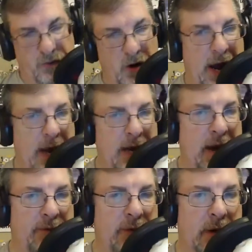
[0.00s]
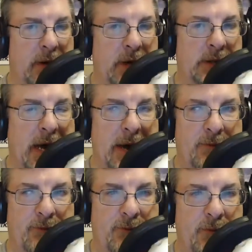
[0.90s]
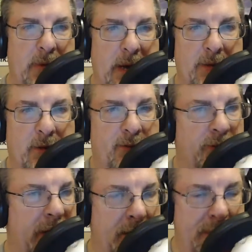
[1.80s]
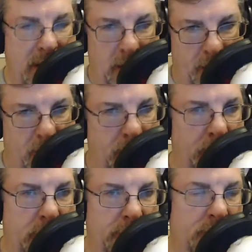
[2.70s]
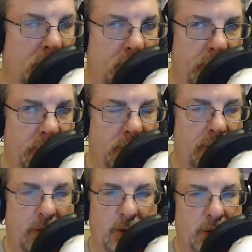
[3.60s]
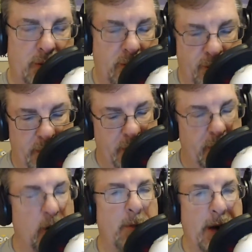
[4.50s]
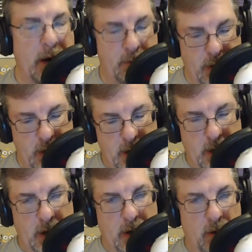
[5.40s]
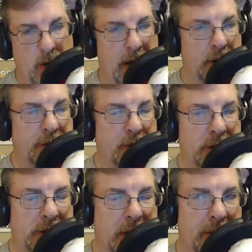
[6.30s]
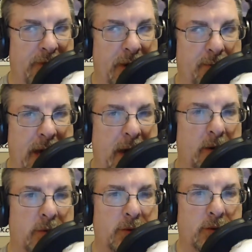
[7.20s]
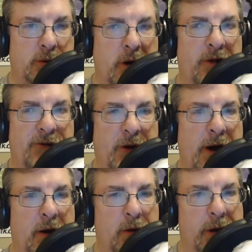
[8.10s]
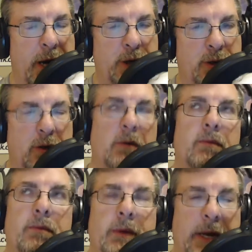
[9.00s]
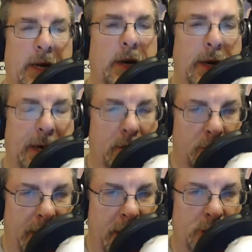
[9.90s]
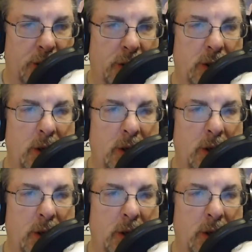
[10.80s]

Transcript: handy. Because I either forgot about it like you did, Jesse, or we just didn't know about it. But what I'll do is if I'm out trying to figure out a location or getting a location,